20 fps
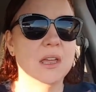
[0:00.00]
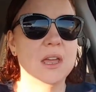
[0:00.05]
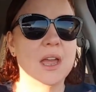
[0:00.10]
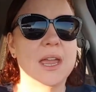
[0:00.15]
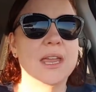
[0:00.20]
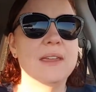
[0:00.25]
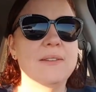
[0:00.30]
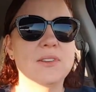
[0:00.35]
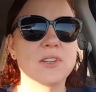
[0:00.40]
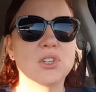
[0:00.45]

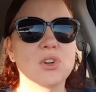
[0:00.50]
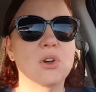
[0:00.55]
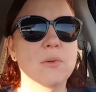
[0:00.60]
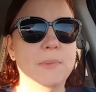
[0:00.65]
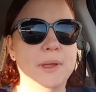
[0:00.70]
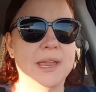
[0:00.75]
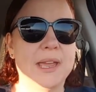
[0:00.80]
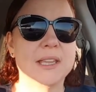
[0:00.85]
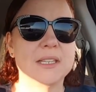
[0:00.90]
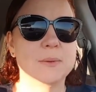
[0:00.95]
I even told
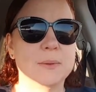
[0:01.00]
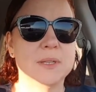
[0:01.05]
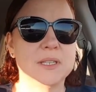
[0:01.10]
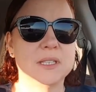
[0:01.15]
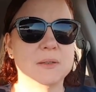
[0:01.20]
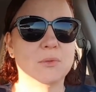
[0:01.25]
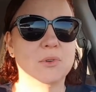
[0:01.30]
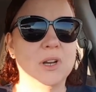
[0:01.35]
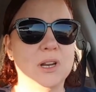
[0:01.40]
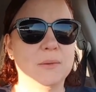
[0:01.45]
my husband
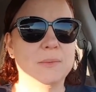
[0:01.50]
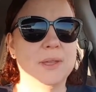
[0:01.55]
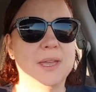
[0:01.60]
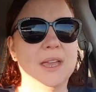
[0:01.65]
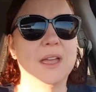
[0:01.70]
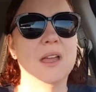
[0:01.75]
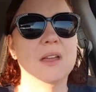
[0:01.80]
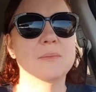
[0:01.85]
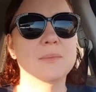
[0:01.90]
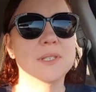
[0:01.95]
this morning,
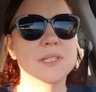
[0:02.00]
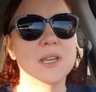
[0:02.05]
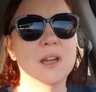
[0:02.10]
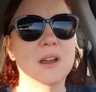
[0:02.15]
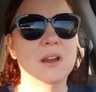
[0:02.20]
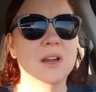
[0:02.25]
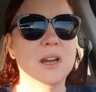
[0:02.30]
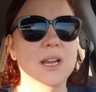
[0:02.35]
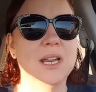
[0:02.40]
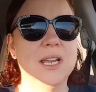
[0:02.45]
like, I'm
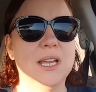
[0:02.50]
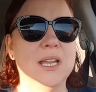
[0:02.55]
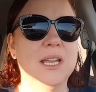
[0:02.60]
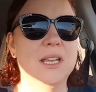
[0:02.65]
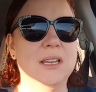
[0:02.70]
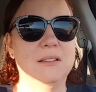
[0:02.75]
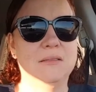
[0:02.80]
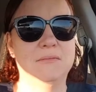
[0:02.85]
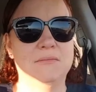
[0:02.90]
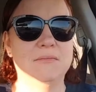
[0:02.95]

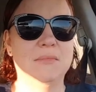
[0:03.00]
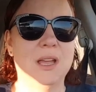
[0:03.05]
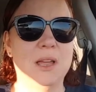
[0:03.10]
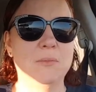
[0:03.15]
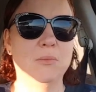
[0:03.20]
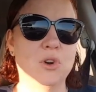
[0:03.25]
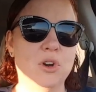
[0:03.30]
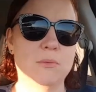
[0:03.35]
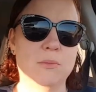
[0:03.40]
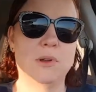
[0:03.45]
sorry,
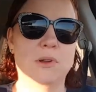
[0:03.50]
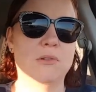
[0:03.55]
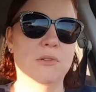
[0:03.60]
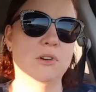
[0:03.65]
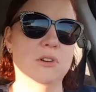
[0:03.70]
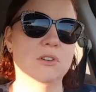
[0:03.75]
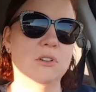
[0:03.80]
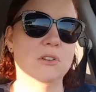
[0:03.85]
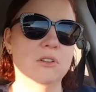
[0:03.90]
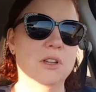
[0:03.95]
I'm
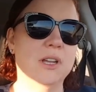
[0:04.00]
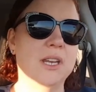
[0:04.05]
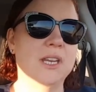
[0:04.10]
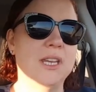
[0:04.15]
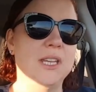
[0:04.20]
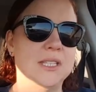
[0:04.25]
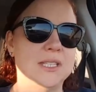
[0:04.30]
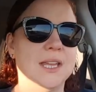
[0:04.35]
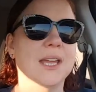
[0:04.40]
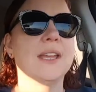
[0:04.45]
hormonal. And
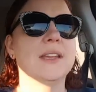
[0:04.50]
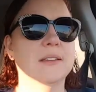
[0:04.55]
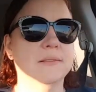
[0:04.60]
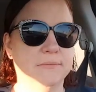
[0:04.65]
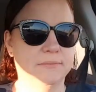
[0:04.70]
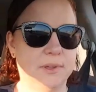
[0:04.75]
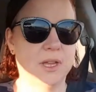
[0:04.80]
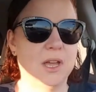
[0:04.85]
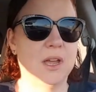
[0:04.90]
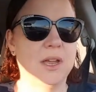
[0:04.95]
he's like,
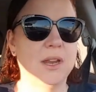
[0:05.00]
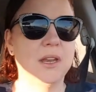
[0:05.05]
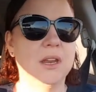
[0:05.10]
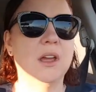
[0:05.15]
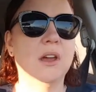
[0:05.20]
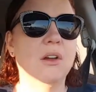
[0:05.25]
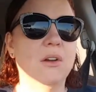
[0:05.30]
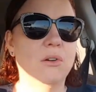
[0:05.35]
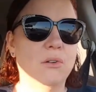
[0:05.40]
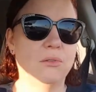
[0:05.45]
I
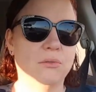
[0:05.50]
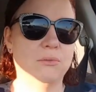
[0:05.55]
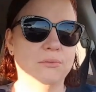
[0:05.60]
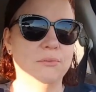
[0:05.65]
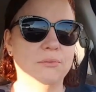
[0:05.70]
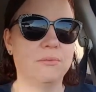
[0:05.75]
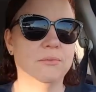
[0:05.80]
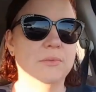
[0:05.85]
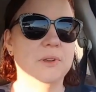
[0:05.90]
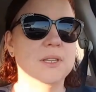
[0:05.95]
know.
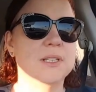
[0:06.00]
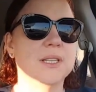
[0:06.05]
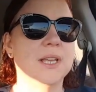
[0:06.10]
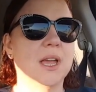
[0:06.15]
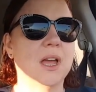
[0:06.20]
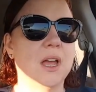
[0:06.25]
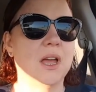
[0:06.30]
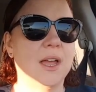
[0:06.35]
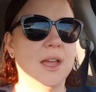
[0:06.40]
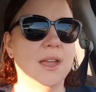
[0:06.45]
He's
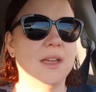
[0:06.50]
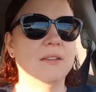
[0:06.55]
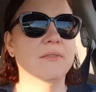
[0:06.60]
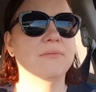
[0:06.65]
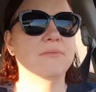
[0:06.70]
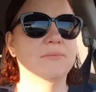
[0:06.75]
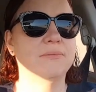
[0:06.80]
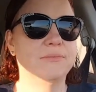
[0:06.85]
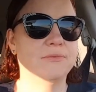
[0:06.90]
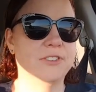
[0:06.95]
like, I
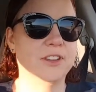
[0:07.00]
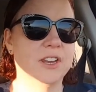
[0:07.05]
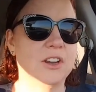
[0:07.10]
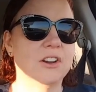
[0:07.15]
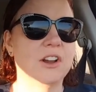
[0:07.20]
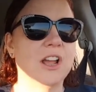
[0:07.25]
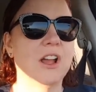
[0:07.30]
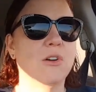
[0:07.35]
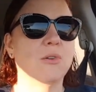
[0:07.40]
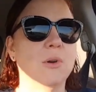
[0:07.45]

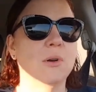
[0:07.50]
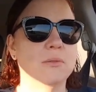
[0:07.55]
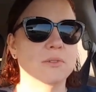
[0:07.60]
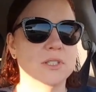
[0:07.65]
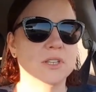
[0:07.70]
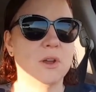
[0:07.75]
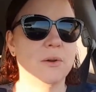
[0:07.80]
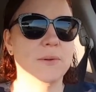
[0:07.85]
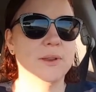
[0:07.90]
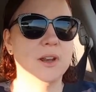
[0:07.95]
figured out what
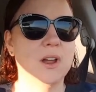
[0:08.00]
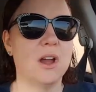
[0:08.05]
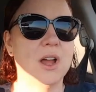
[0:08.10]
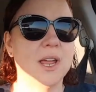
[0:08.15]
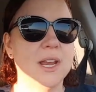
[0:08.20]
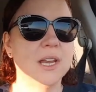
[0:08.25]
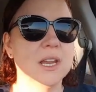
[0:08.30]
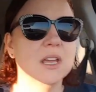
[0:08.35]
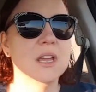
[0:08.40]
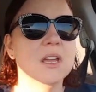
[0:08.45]
was going
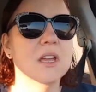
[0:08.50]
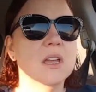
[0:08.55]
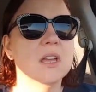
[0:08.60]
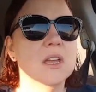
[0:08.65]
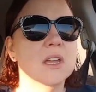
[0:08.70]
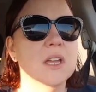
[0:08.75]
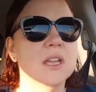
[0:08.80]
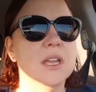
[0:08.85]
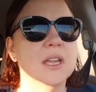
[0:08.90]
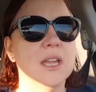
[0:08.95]
on.
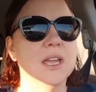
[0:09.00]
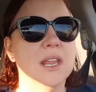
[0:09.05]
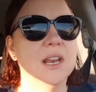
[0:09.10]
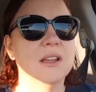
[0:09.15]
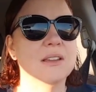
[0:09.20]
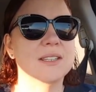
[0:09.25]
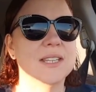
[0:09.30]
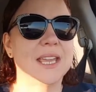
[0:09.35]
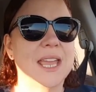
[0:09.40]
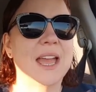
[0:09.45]
And
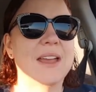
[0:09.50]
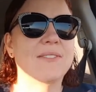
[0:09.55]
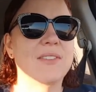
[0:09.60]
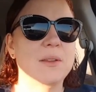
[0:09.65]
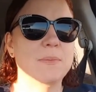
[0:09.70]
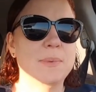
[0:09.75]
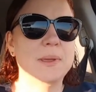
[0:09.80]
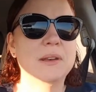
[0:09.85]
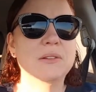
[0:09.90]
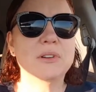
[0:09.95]
I was like, Have
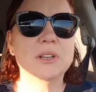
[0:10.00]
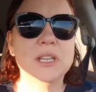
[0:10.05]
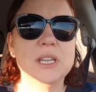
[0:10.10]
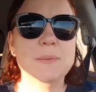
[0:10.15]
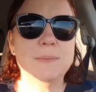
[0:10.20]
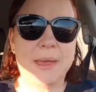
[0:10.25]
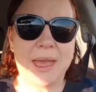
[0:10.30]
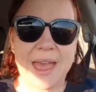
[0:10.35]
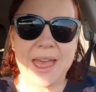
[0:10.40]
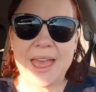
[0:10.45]
I been
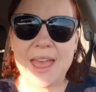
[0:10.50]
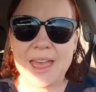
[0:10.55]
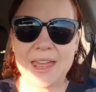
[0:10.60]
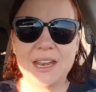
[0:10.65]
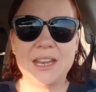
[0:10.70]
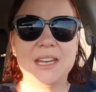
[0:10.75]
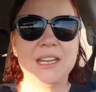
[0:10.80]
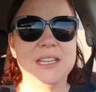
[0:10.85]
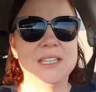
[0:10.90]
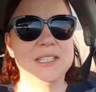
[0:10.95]
really
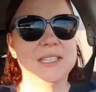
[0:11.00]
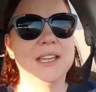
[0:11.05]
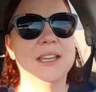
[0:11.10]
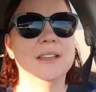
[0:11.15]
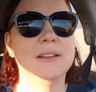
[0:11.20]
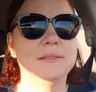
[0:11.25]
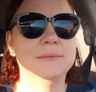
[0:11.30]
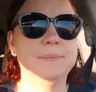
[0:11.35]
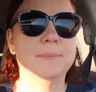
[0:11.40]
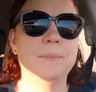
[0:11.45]
bad? And he
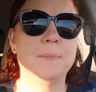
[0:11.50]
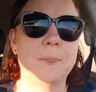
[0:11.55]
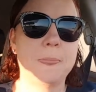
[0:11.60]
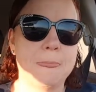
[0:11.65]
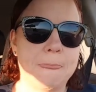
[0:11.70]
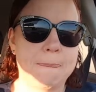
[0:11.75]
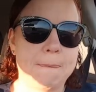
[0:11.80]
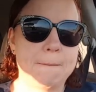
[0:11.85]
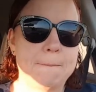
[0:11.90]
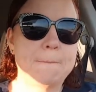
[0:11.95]
said,
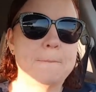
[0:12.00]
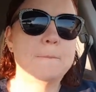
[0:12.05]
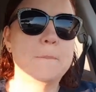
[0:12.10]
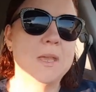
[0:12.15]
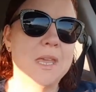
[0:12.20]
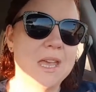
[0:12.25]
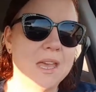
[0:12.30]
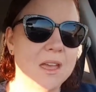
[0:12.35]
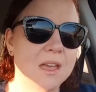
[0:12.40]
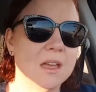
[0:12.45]

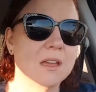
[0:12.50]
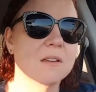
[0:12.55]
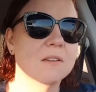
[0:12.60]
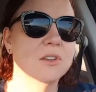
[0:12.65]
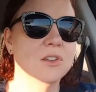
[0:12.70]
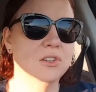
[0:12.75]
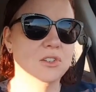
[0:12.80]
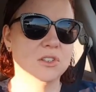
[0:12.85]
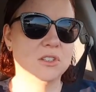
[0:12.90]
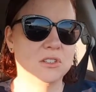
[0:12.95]
Yeah,
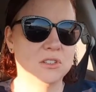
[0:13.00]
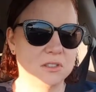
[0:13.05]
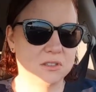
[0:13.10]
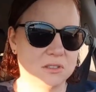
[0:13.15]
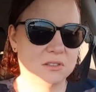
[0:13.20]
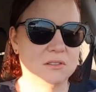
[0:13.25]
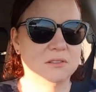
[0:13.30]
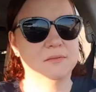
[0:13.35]
you just.